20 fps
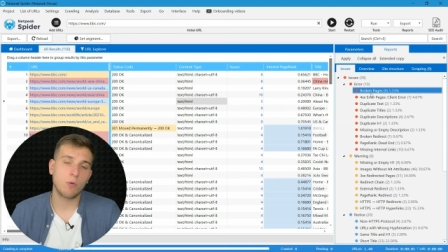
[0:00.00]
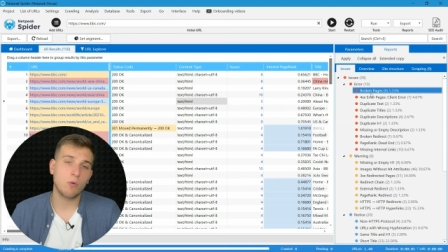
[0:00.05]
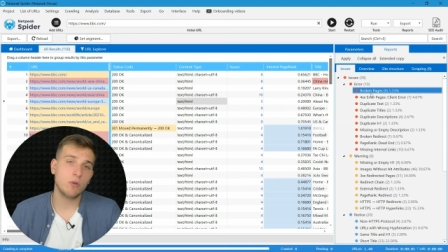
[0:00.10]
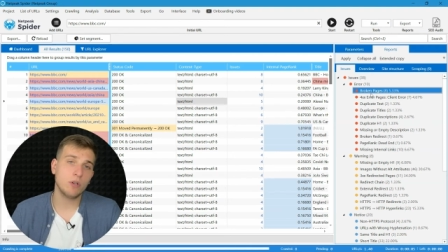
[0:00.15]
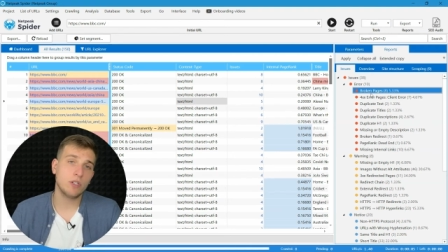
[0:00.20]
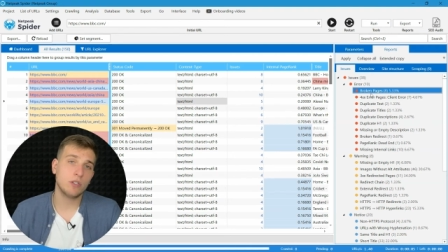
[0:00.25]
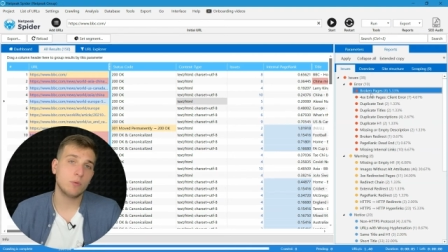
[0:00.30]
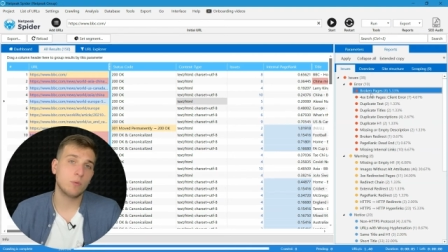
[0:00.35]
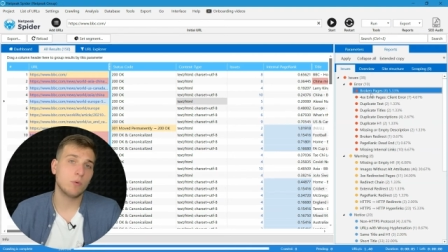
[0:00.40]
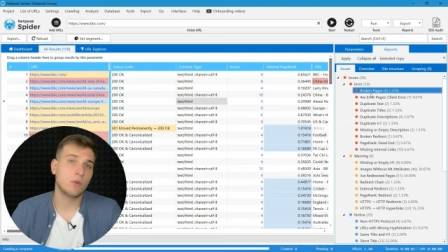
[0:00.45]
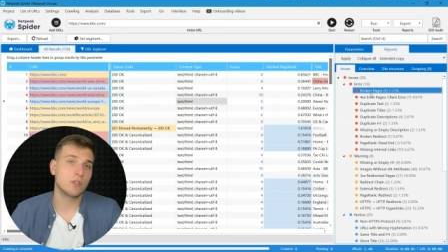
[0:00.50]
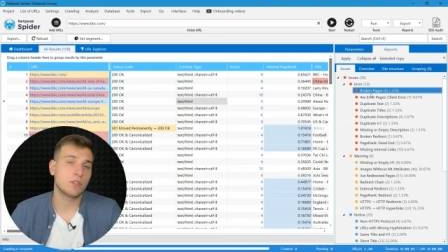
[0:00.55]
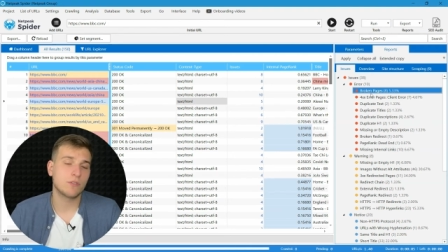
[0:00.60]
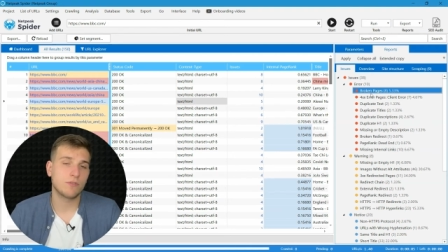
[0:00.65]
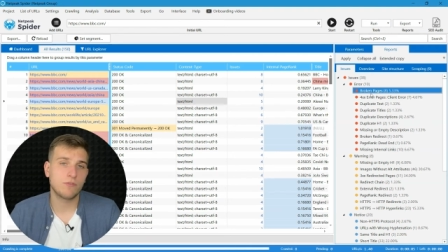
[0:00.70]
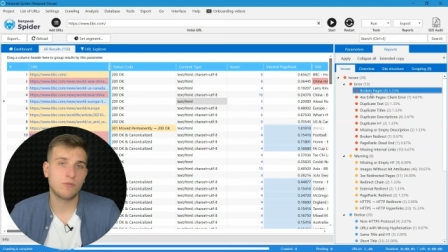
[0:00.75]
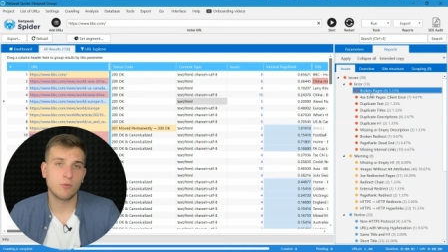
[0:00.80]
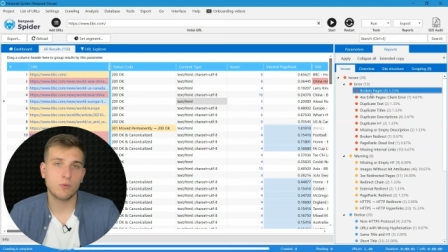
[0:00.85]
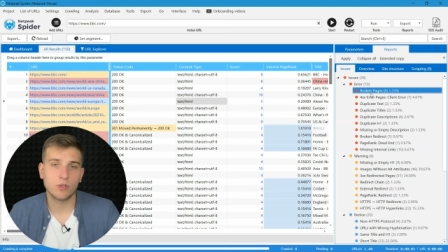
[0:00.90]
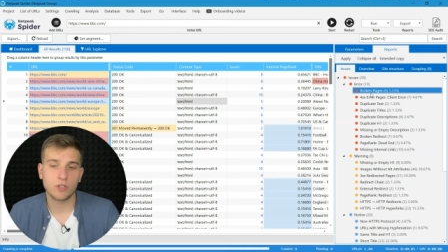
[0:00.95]
or it was
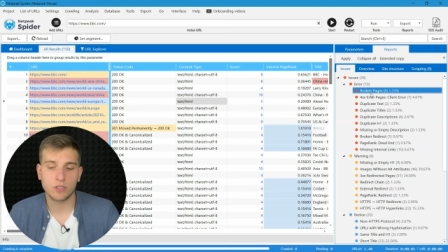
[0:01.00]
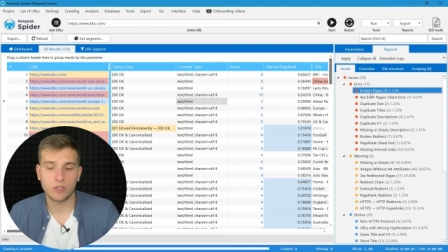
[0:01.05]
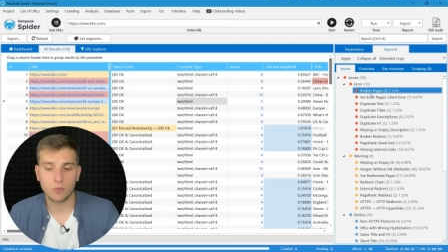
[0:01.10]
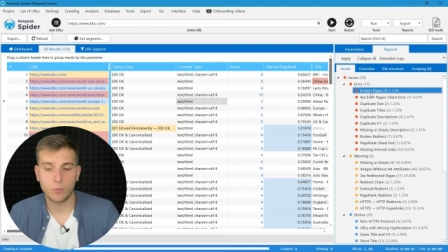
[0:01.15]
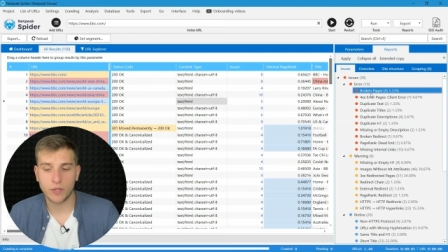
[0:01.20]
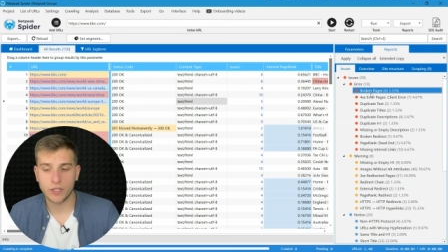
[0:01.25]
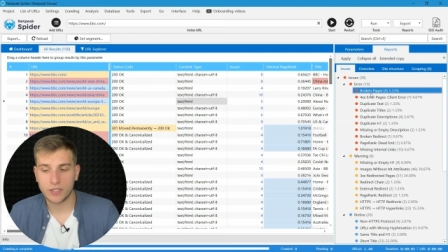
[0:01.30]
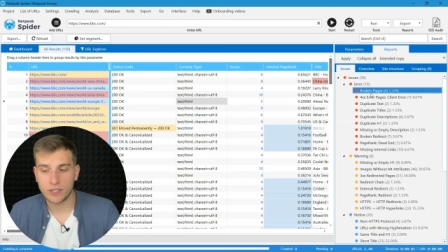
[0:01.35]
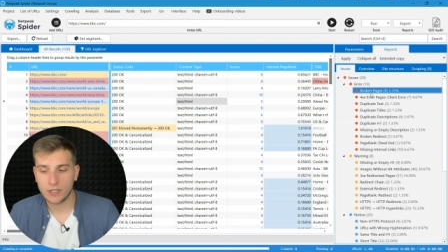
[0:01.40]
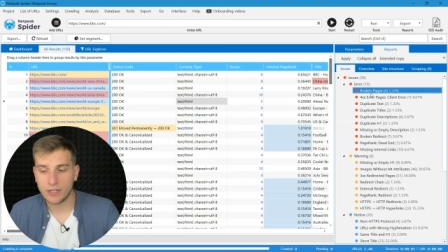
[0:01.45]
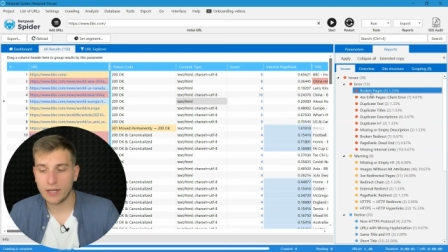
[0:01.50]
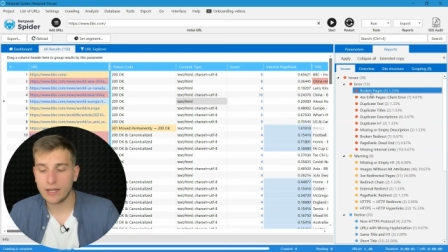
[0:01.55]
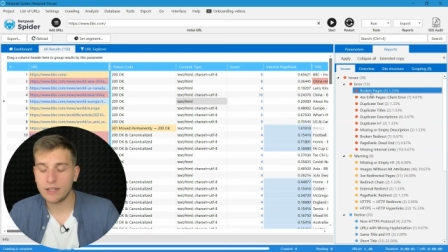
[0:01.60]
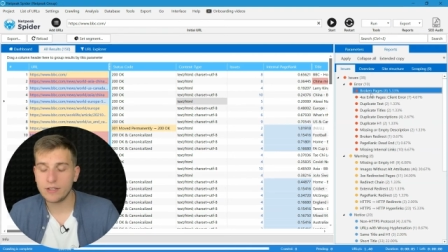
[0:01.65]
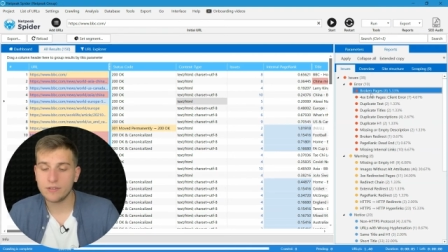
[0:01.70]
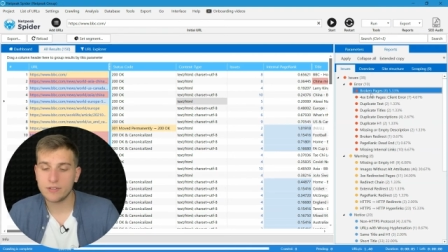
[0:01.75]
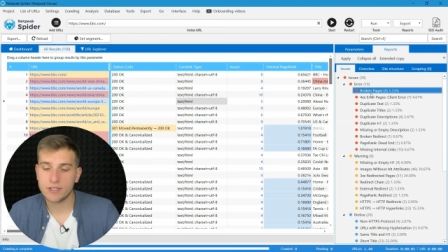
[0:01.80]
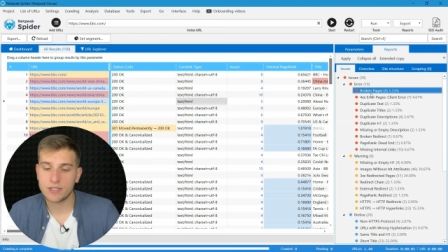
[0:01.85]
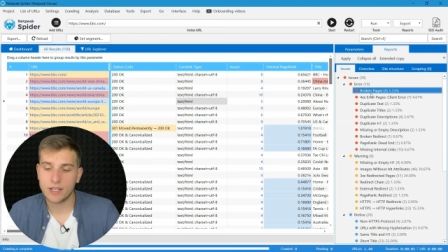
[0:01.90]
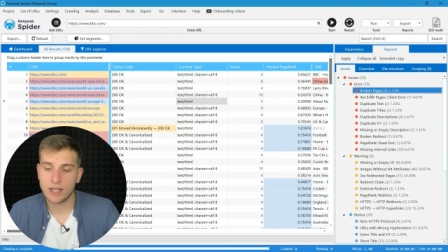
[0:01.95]
four
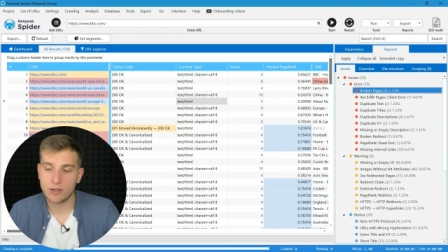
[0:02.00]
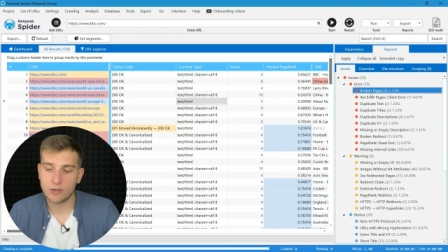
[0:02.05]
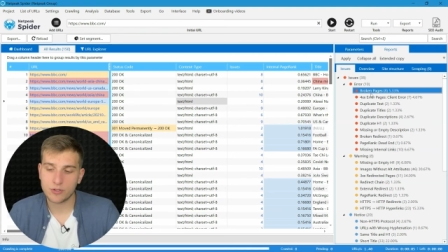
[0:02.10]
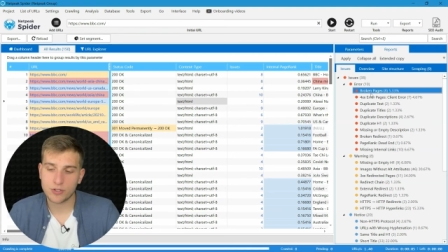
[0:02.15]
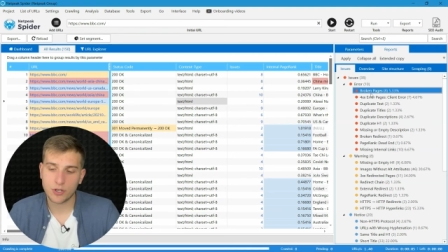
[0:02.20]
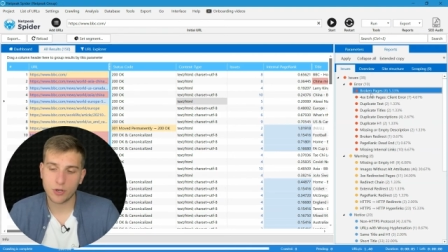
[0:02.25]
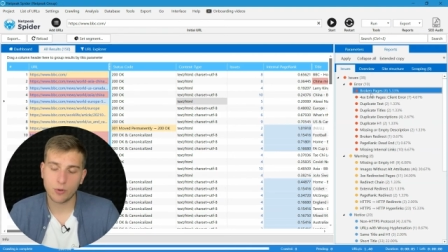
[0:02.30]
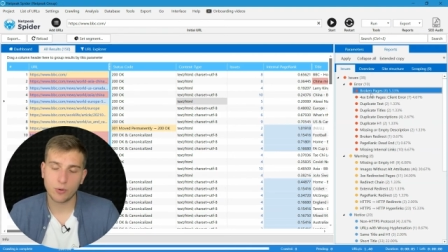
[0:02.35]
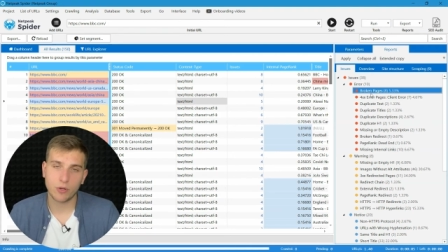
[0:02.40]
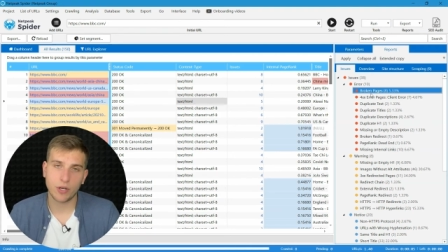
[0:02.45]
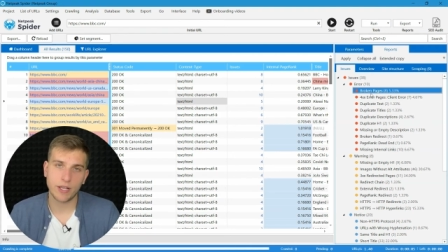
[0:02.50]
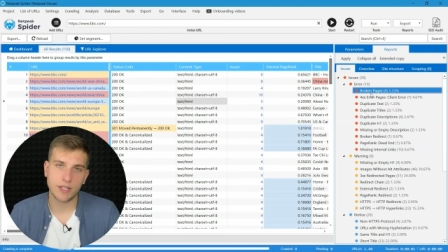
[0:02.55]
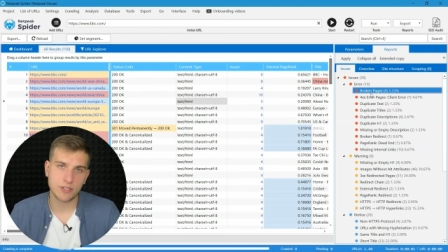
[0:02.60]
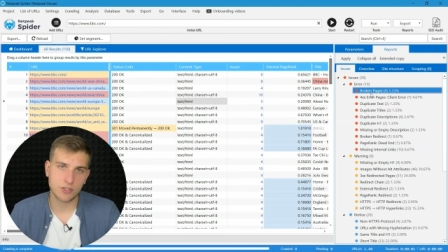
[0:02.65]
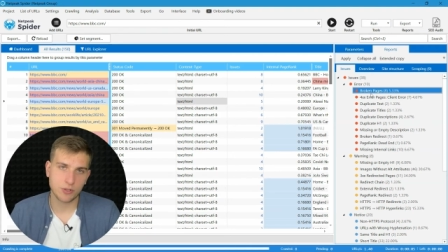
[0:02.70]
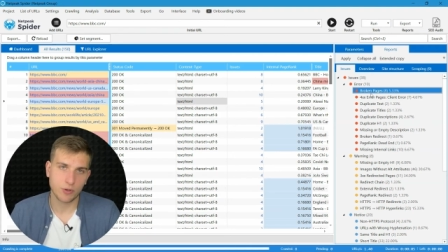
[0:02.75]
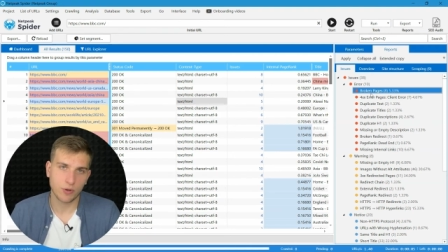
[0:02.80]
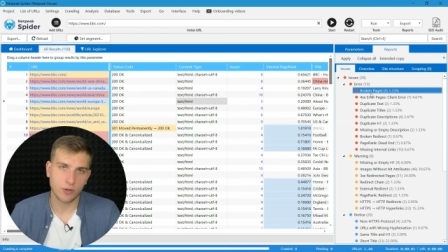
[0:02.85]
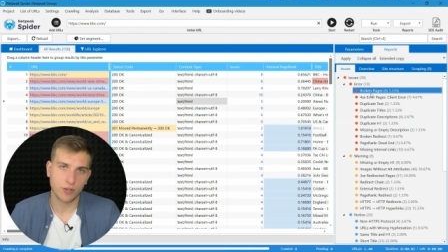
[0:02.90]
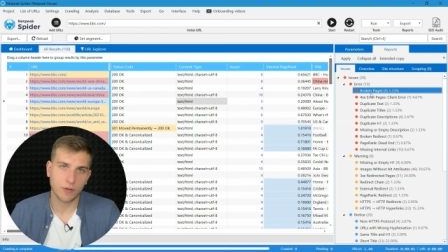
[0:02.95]
twenty-nine status code, and
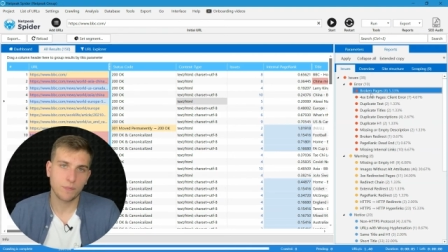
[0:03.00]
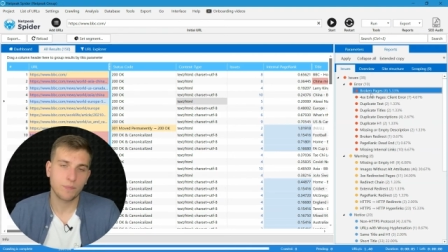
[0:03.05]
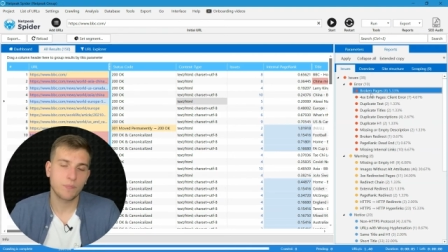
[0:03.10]
so on.